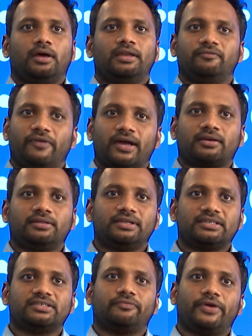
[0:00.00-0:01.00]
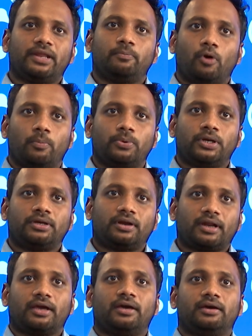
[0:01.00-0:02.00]
In fact, there is a very popular
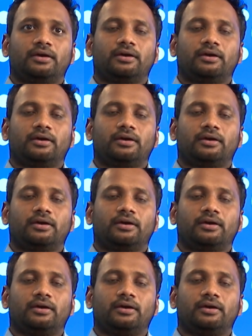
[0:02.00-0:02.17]
trick